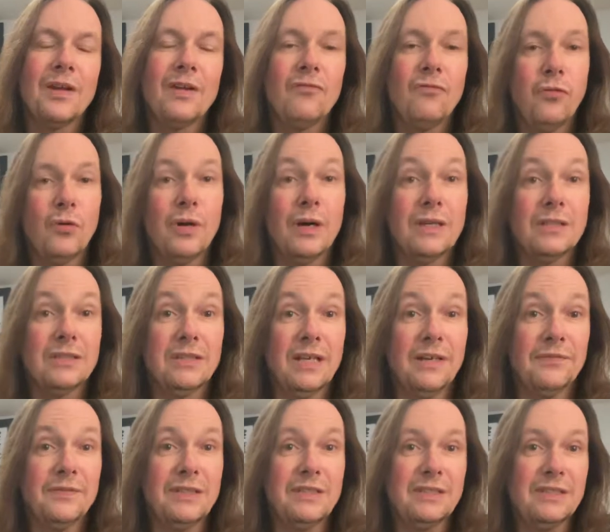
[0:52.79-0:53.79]
for us
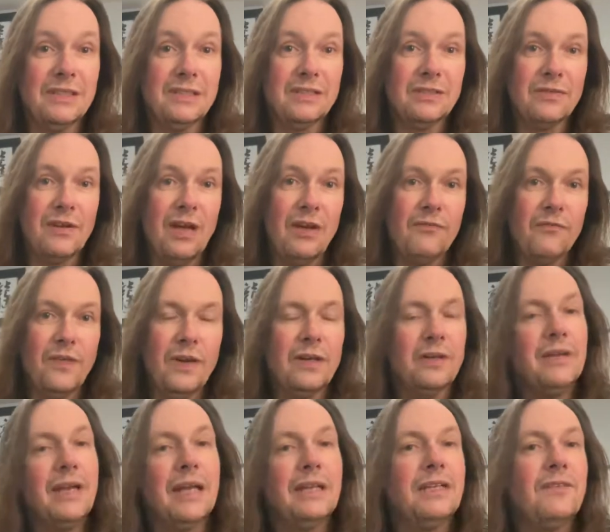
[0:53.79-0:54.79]
lefties is
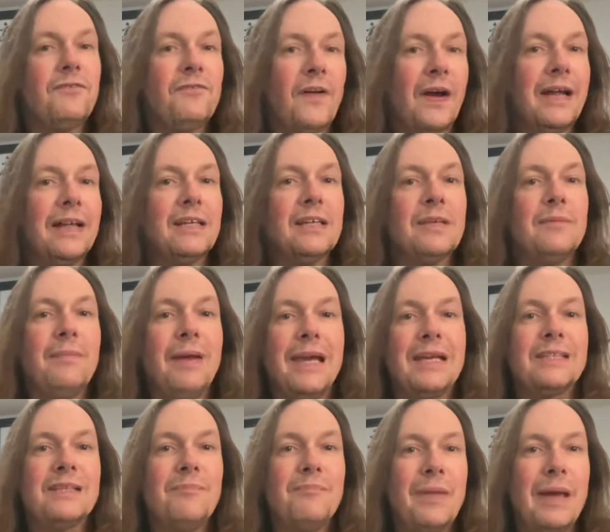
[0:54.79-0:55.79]
Fender had to finally make
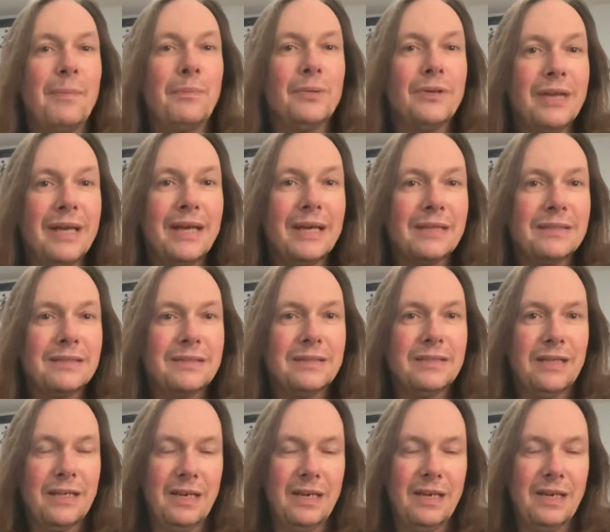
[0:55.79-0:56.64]
some maple necks,